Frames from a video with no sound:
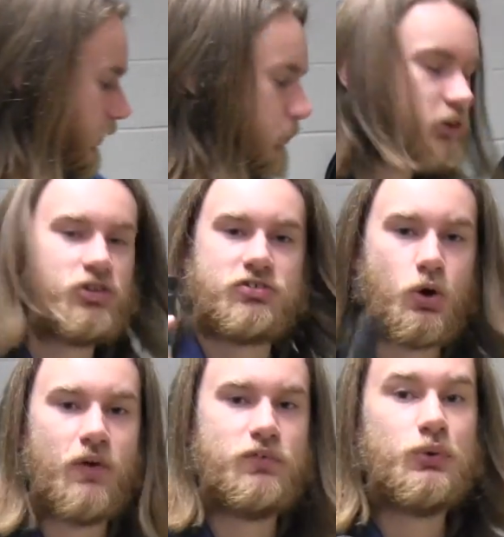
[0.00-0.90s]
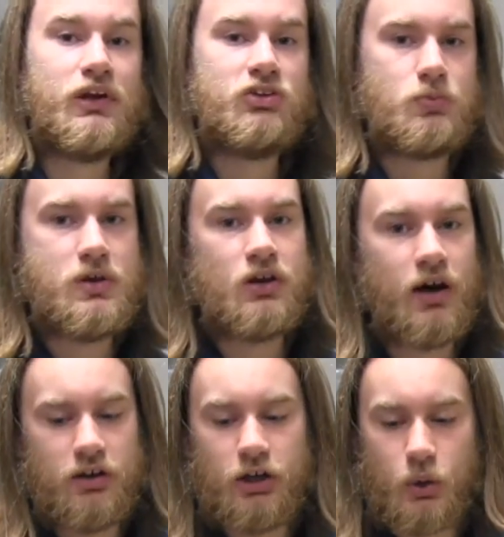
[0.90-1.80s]
But just know if you need
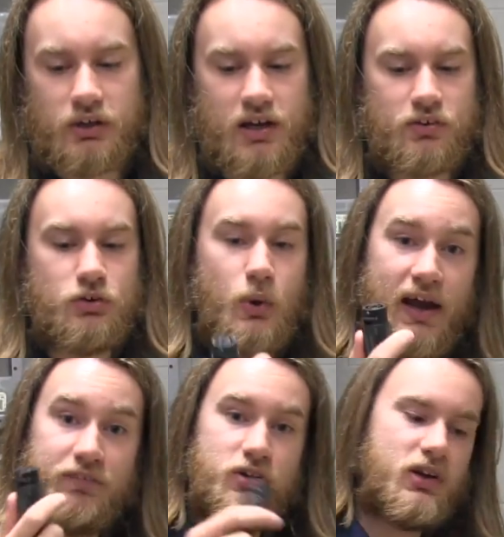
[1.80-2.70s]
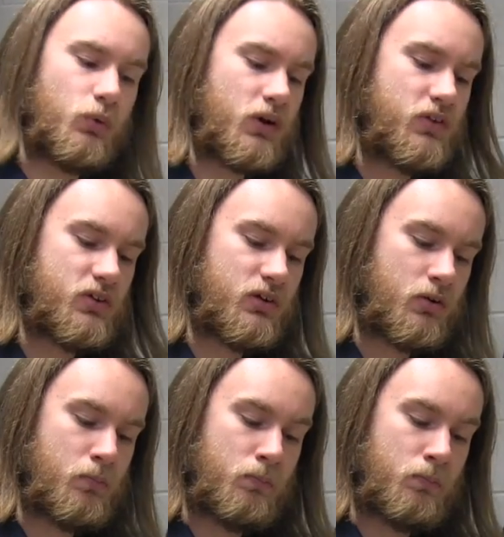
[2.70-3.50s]
speak-on to go together, you have to get one of these